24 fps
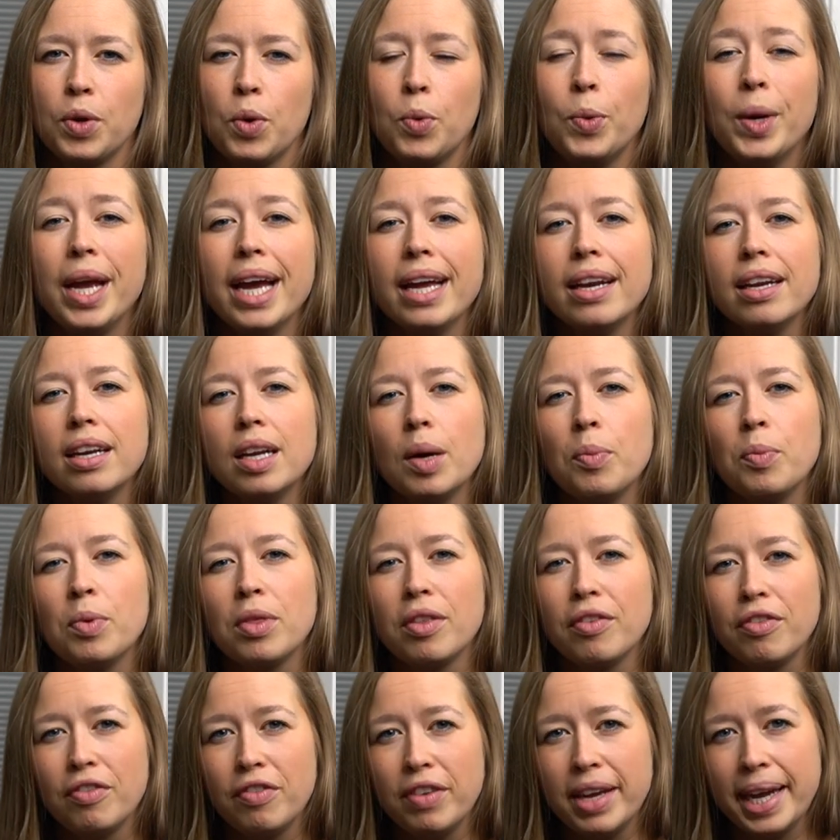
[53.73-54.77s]
We ended up with
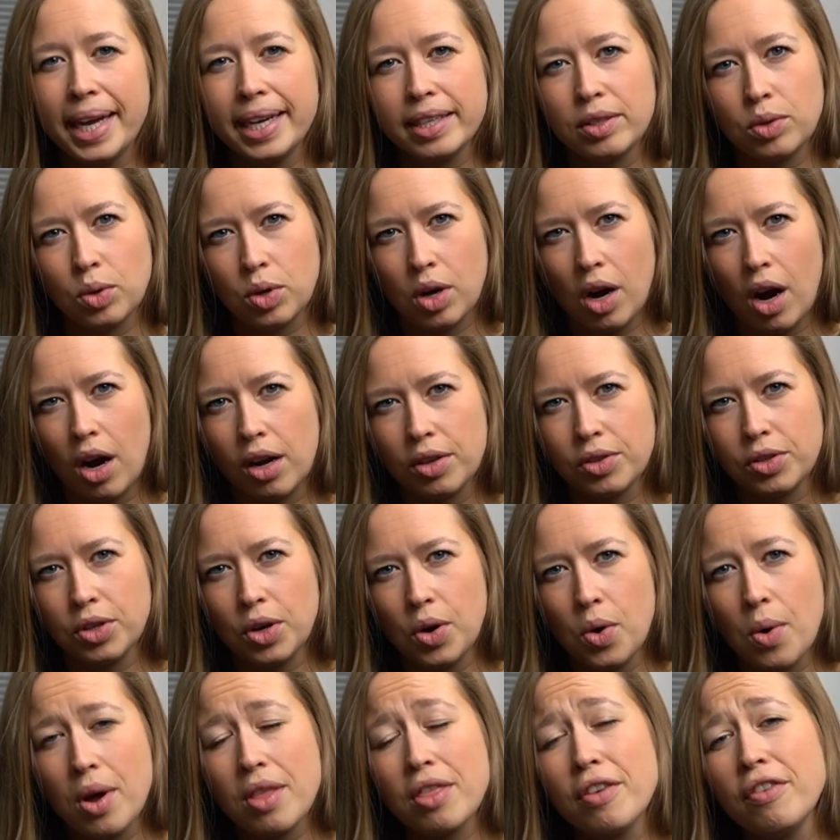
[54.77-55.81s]
the Fiat
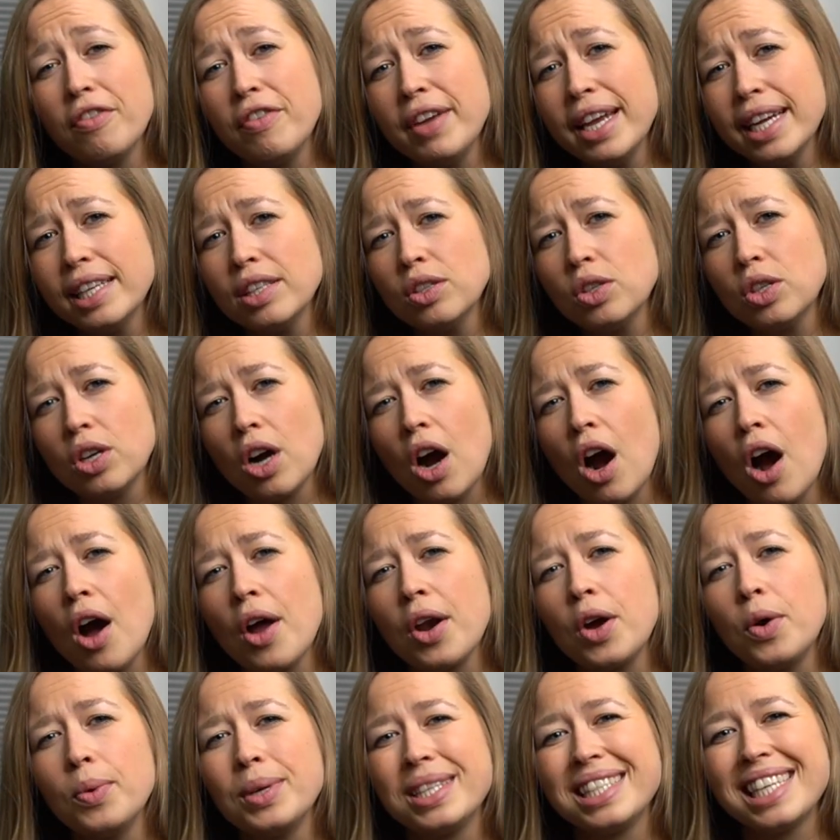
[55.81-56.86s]
Ducato, and the Fiat
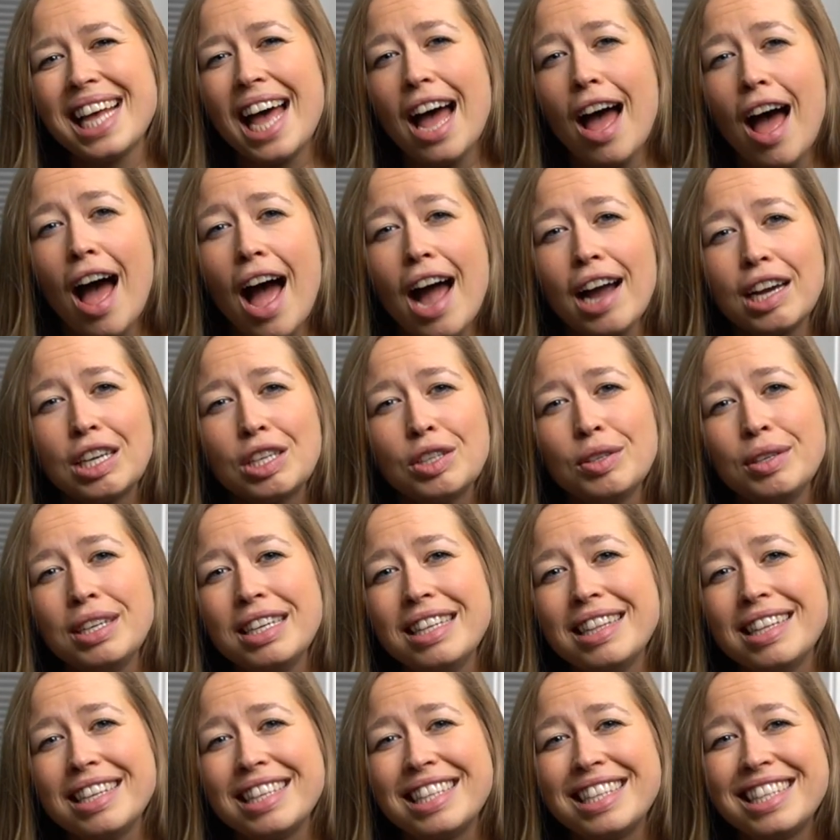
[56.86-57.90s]
Ducato is
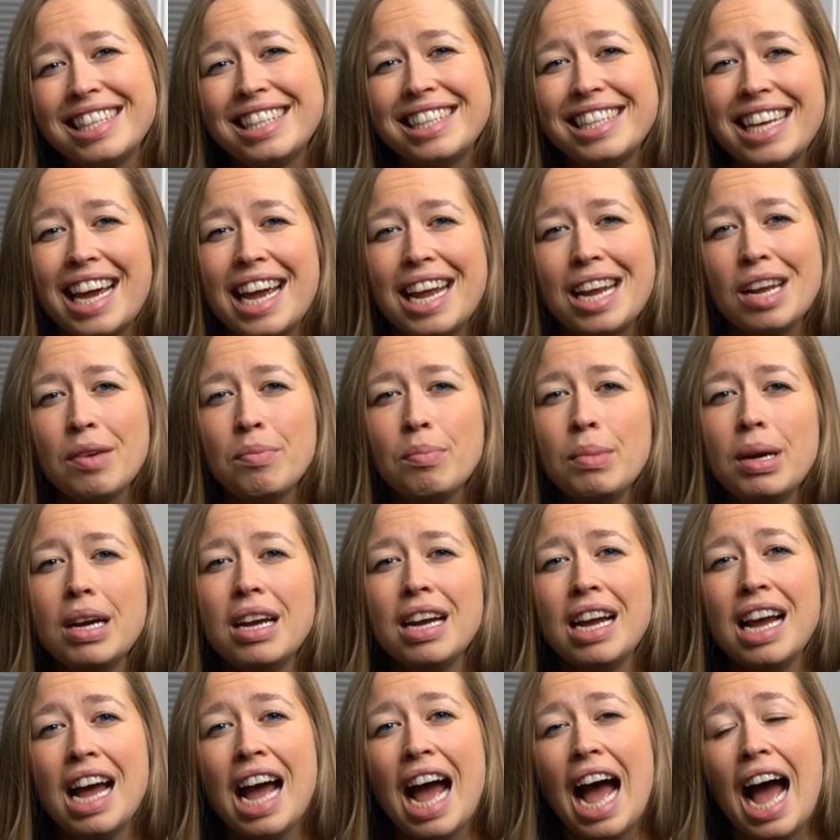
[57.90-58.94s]
actually the same
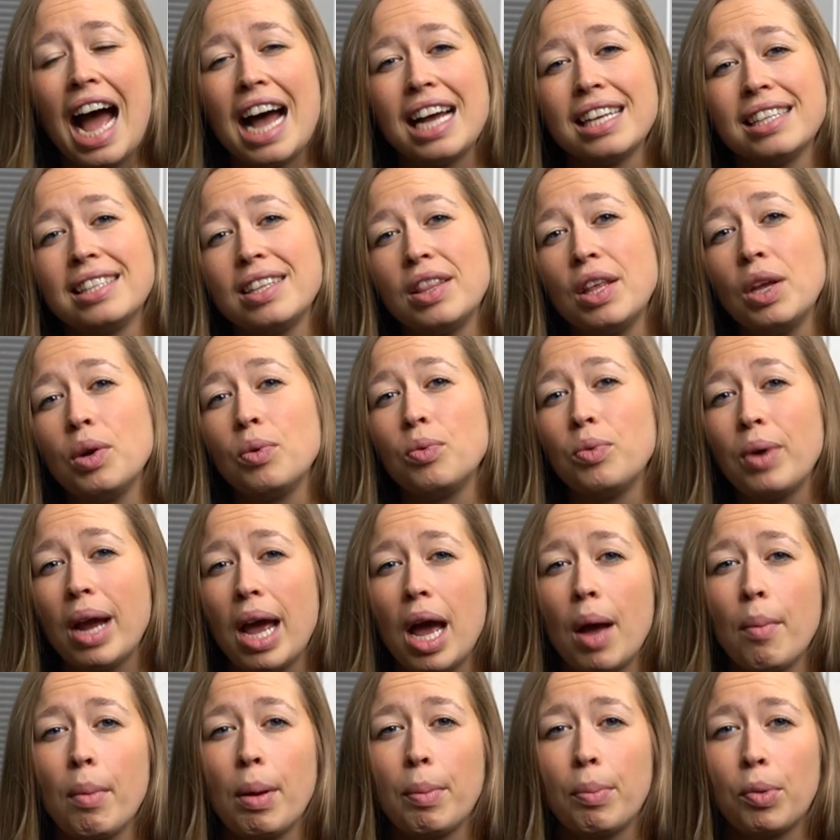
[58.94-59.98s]
as the
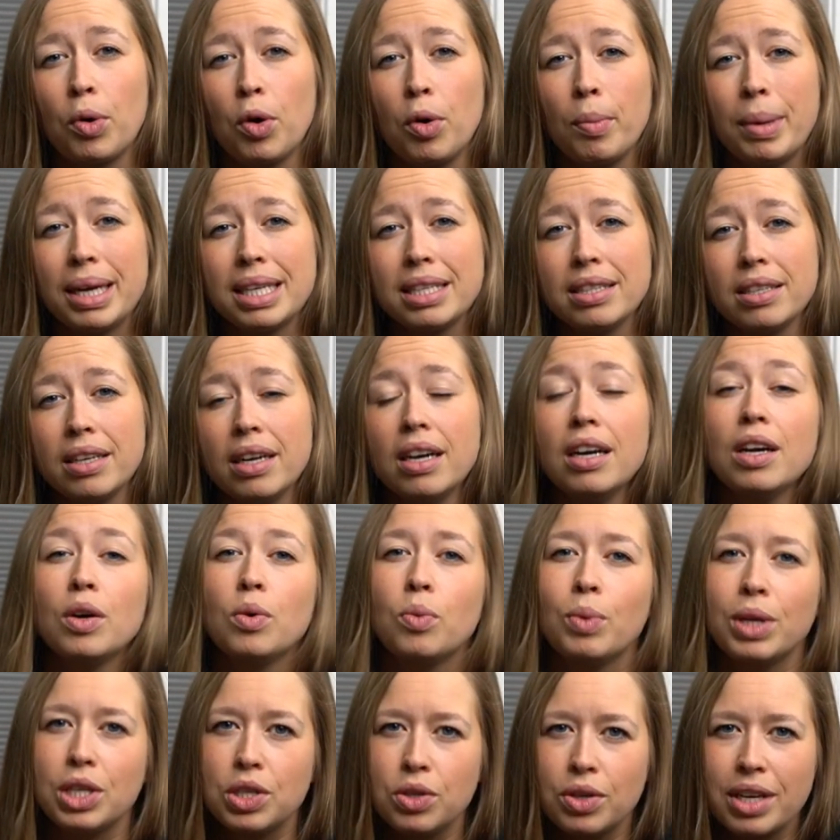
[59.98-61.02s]
Ram Promaster,
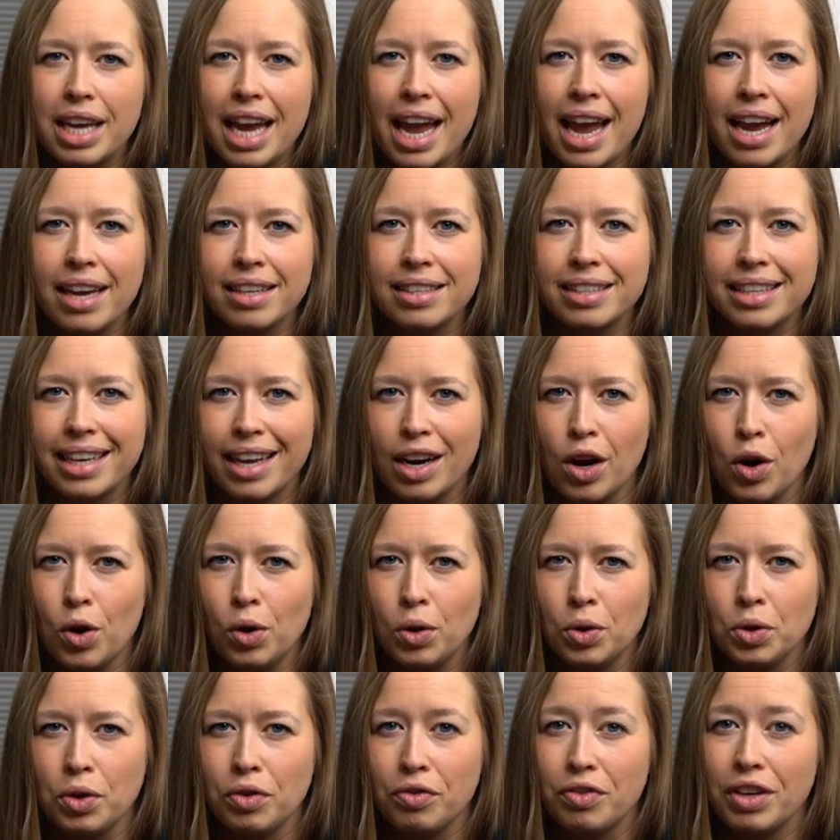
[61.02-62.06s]
which you can't get a
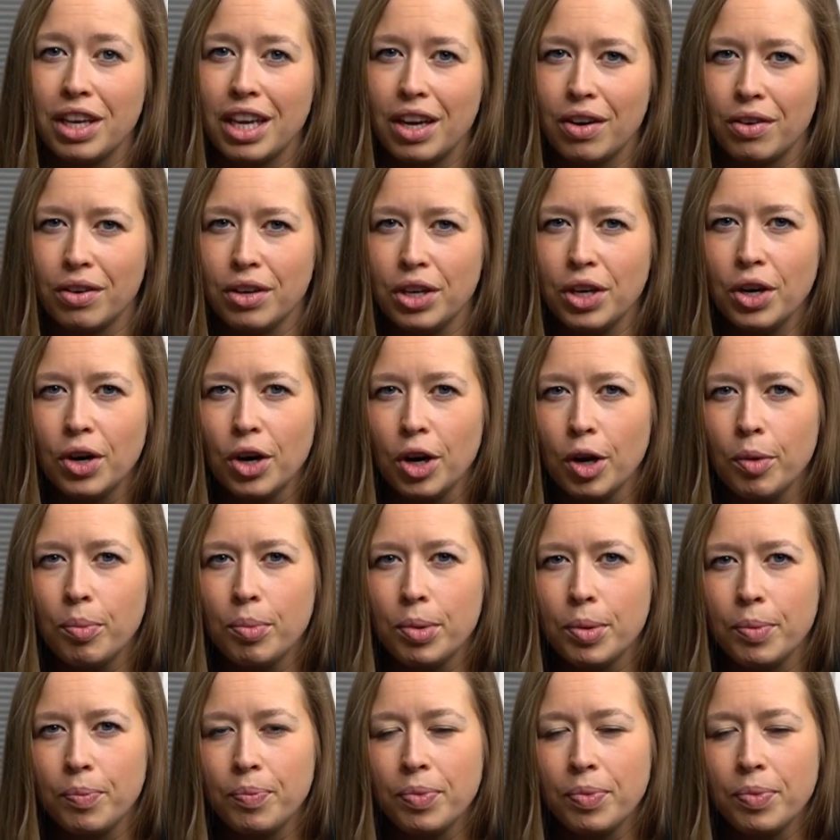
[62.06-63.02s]
hold of here in Europe.